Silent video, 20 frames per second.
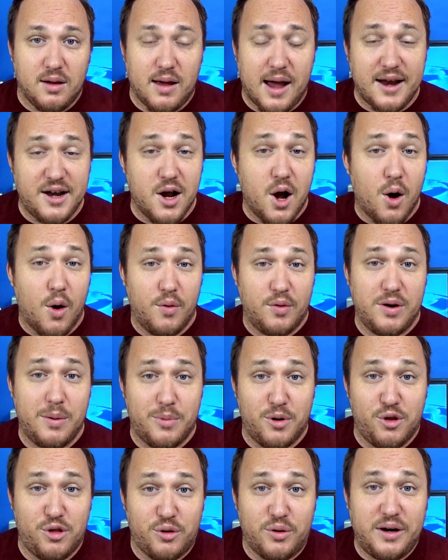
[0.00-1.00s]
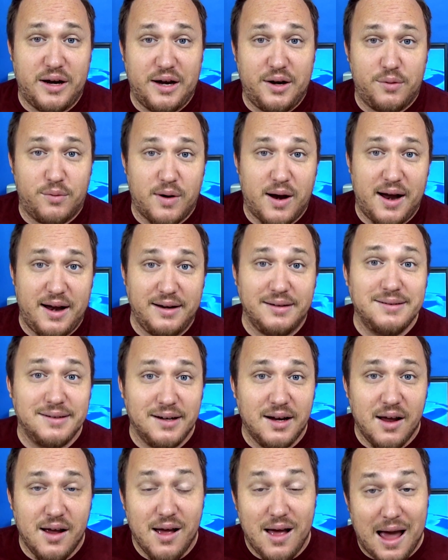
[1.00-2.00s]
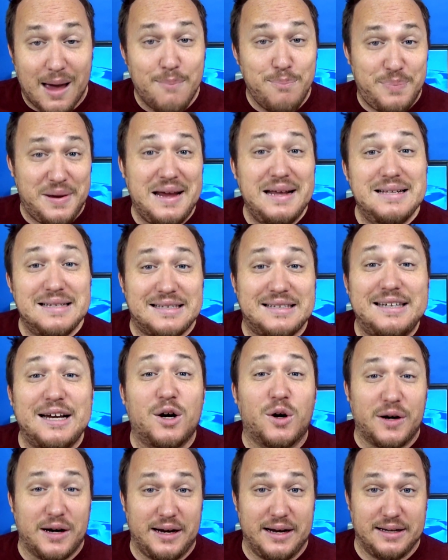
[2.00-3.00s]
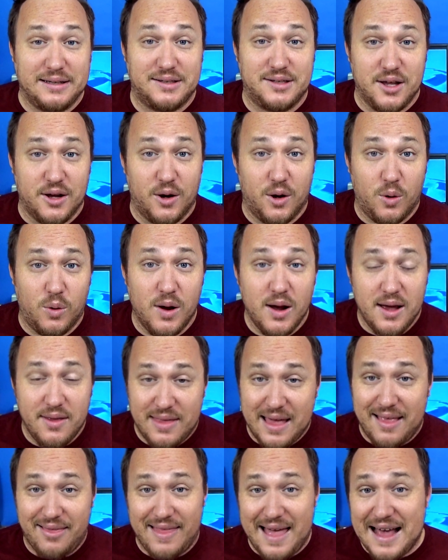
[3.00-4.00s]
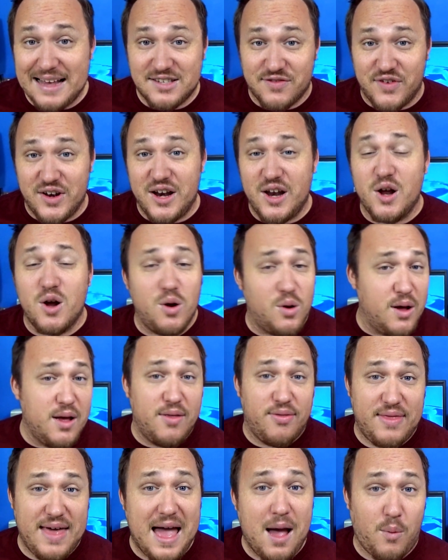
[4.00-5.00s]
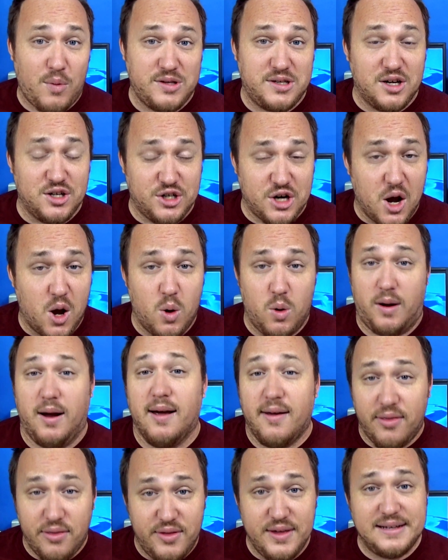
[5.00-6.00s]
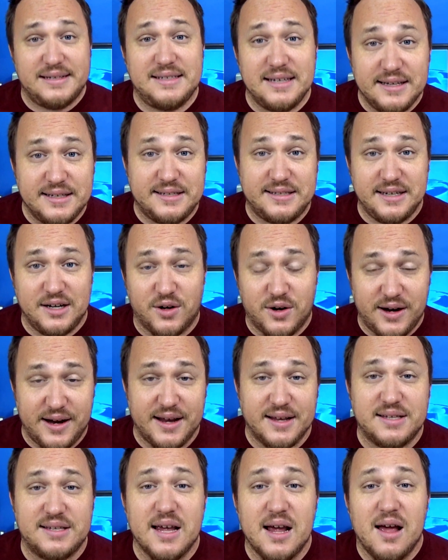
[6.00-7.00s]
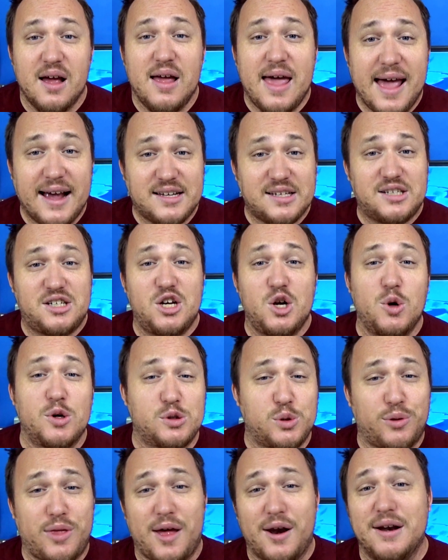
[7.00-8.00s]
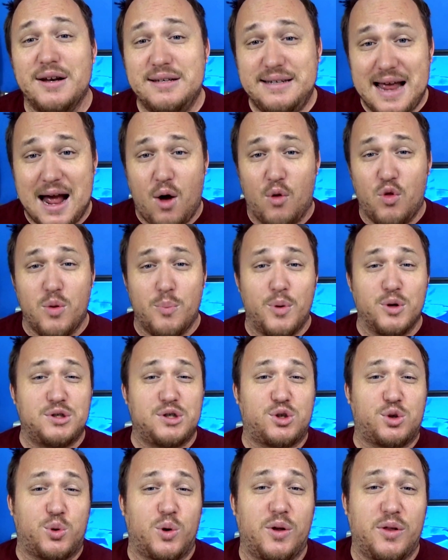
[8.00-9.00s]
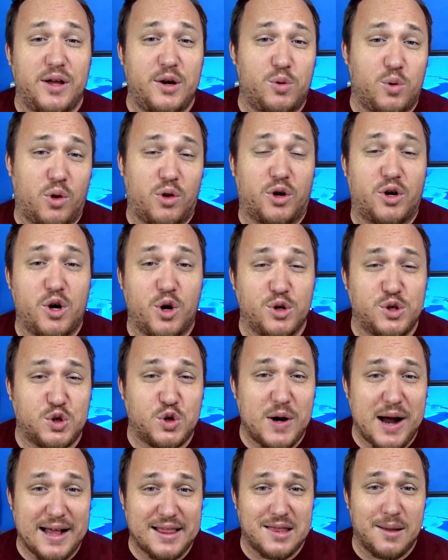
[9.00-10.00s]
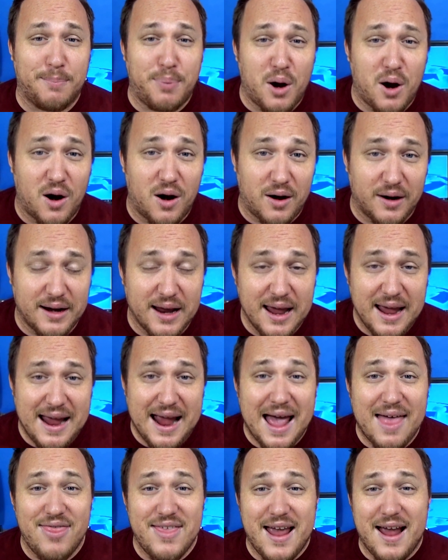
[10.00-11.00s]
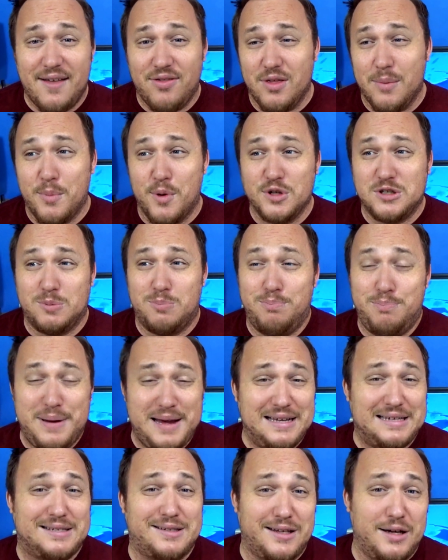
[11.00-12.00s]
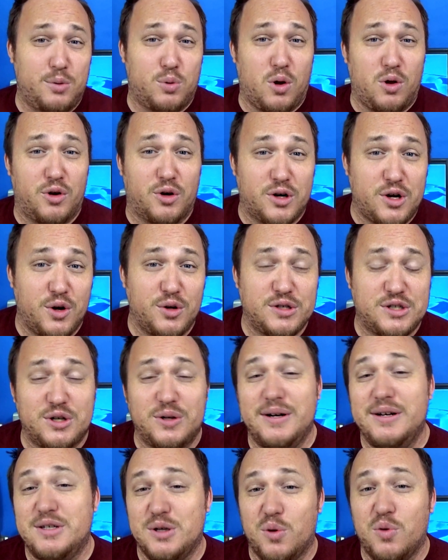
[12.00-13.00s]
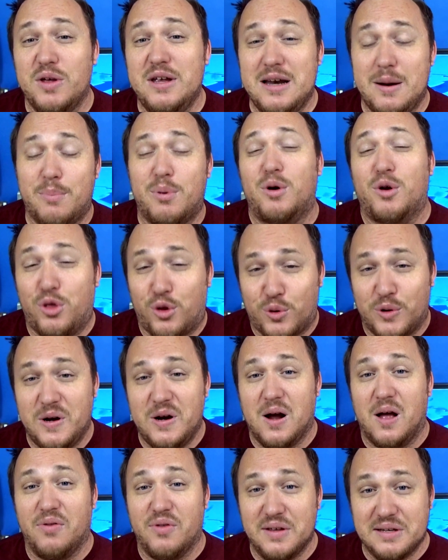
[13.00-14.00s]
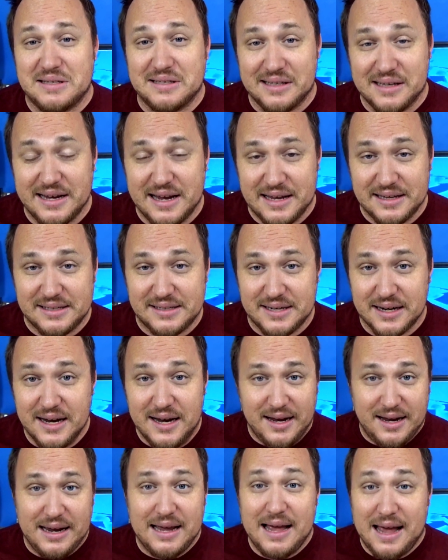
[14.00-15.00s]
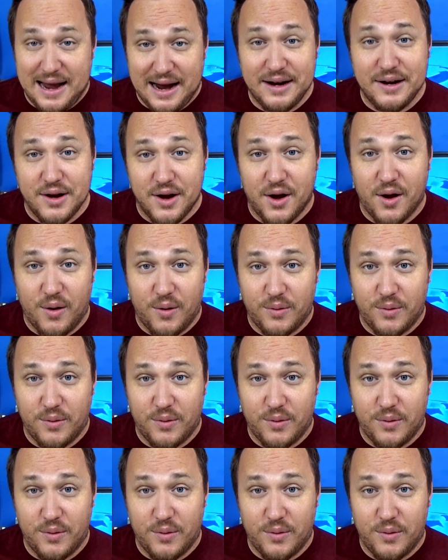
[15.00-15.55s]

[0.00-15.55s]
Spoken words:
I know, number 3, right? I'm being serious though. That last video, that was a joke. This is serious. X2 is without a doubt the most thrilling roller coaster at the park, and yet the most beastly roller coaster is only number 3 on this list. I know.